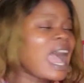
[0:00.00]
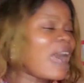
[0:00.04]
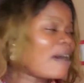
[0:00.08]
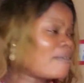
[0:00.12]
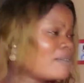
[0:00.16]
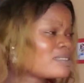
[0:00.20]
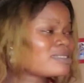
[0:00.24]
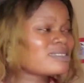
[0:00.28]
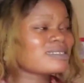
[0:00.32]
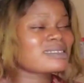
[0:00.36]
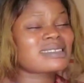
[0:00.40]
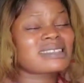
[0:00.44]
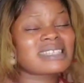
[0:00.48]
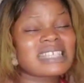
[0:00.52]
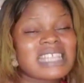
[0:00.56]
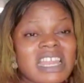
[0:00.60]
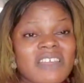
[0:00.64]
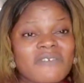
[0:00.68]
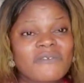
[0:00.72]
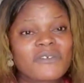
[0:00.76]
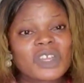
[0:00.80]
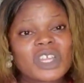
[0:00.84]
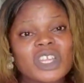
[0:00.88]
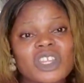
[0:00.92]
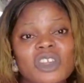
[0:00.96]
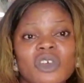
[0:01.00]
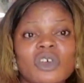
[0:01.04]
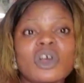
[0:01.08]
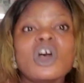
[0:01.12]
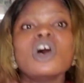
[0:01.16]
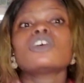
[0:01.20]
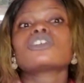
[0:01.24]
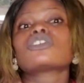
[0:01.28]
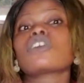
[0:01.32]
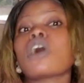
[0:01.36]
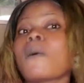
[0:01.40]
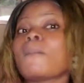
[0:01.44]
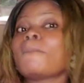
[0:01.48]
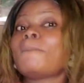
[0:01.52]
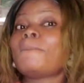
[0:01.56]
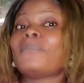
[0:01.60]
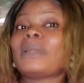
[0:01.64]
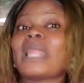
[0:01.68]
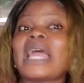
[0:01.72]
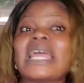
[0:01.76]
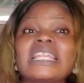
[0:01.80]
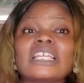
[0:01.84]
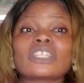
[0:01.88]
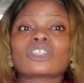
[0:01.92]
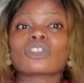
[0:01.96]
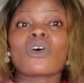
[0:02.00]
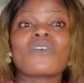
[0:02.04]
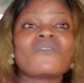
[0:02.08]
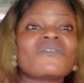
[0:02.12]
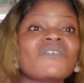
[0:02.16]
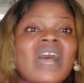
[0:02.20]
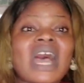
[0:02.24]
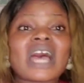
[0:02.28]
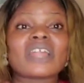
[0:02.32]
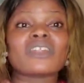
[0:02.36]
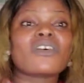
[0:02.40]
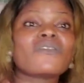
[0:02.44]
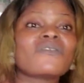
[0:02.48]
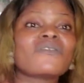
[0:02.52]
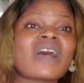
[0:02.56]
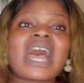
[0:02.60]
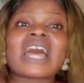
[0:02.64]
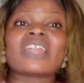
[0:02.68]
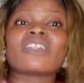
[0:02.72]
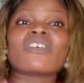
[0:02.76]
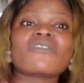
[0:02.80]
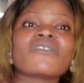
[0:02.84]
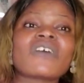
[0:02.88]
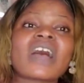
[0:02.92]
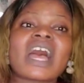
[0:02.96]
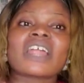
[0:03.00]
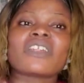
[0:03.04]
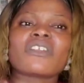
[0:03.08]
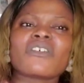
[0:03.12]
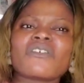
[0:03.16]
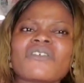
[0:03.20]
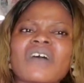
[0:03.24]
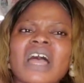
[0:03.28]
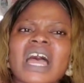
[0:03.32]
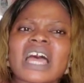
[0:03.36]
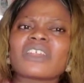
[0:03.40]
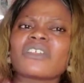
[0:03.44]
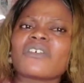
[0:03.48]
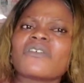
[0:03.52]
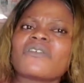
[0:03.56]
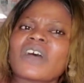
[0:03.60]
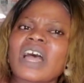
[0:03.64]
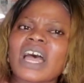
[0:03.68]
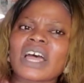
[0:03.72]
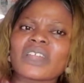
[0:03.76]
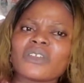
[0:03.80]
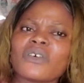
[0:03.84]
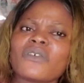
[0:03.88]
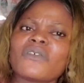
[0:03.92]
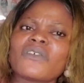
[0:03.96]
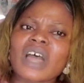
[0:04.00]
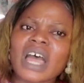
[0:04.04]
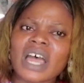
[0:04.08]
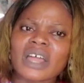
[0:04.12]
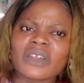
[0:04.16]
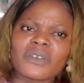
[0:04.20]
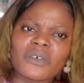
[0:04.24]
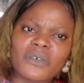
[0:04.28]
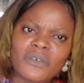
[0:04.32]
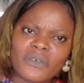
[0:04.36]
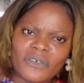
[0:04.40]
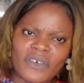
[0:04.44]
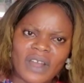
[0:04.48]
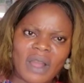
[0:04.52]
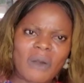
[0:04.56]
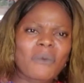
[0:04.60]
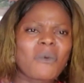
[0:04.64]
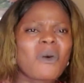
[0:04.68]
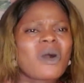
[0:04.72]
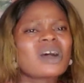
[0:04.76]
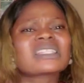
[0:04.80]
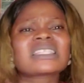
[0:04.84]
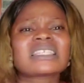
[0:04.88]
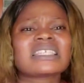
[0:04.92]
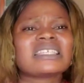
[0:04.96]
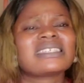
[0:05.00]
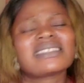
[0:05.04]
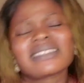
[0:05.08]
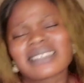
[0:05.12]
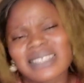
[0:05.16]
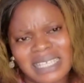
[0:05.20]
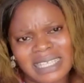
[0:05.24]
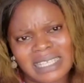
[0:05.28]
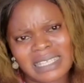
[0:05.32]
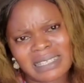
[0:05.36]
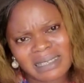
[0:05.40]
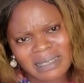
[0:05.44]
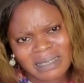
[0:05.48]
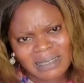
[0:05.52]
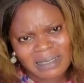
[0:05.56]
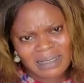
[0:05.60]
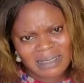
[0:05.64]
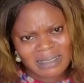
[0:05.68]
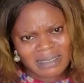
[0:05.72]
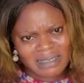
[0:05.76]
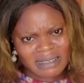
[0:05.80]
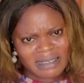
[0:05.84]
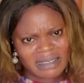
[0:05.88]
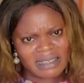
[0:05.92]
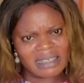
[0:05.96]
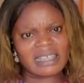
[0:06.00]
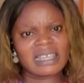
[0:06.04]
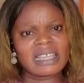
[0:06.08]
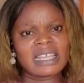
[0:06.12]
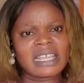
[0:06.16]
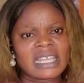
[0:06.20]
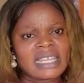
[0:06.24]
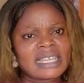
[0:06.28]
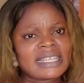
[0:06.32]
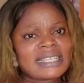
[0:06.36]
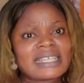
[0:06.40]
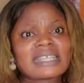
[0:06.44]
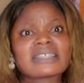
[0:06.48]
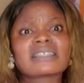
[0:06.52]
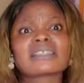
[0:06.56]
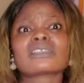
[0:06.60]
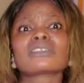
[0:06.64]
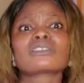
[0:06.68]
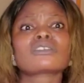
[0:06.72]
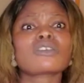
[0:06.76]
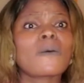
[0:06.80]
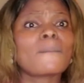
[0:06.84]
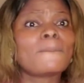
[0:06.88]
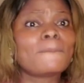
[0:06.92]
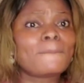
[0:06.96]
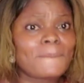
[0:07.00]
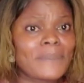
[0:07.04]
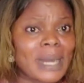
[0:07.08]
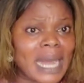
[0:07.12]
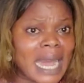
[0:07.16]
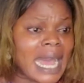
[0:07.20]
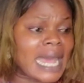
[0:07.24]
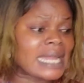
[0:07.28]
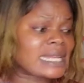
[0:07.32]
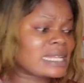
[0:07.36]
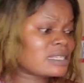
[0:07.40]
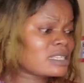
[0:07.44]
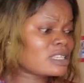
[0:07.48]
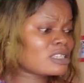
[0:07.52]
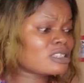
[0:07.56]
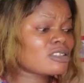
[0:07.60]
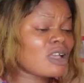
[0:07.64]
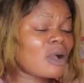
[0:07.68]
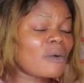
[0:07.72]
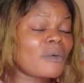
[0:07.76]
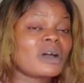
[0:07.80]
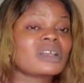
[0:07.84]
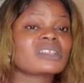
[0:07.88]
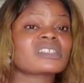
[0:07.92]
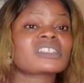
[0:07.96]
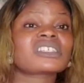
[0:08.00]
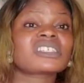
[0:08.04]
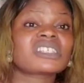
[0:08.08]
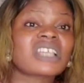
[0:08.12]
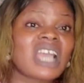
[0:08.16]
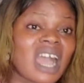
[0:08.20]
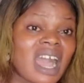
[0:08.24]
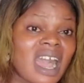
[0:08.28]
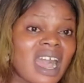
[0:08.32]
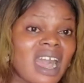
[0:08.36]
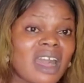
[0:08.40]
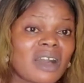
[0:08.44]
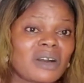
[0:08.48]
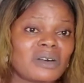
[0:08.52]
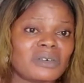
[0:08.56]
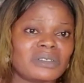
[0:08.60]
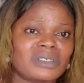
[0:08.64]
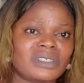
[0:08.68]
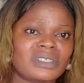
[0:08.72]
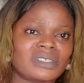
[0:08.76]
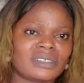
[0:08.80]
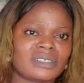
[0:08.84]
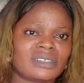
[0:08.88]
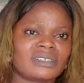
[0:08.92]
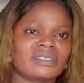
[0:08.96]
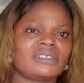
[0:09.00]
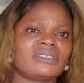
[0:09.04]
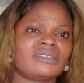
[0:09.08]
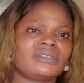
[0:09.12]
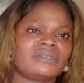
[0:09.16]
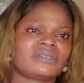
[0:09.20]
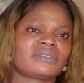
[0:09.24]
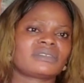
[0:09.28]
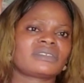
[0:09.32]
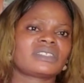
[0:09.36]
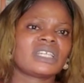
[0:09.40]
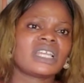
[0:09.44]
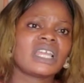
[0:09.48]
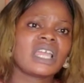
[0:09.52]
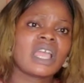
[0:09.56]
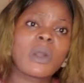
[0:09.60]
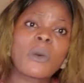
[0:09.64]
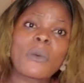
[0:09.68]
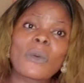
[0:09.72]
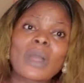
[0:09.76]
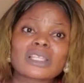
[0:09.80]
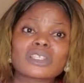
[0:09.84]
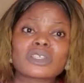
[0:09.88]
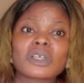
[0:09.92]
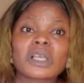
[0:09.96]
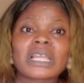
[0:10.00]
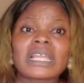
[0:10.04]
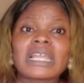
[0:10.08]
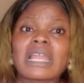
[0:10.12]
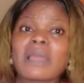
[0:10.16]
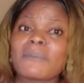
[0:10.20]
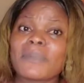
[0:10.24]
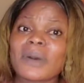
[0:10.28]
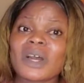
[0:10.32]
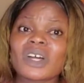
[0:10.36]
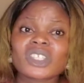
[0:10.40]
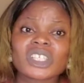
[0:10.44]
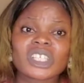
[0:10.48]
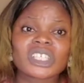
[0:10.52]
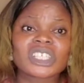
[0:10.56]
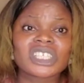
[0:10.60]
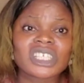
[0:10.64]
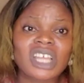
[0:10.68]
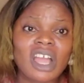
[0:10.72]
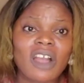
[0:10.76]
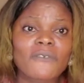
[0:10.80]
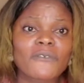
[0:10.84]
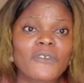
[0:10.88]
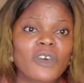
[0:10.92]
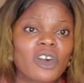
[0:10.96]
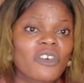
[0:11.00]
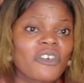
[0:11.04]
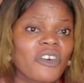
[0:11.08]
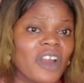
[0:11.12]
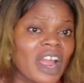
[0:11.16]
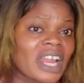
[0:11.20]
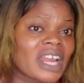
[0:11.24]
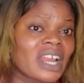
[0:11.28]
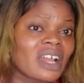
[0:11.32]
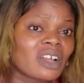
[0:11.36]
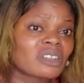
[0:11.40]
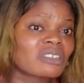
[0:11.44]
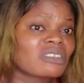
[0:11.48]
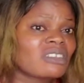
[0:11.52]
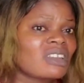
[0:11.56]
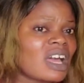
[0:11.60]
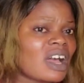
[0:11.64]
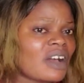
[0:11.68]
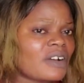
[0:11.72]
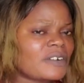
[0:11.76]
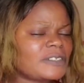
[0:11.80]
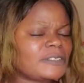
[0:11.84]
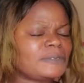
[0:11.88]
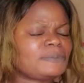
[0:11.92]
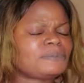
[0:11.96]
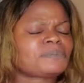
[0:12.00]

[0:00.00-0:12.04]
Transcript: I want to see the video. Some played it over and over and over and over and over and over and over. What is this? This is so bad. This is someone's child. We are talking about a child, for crying out loud.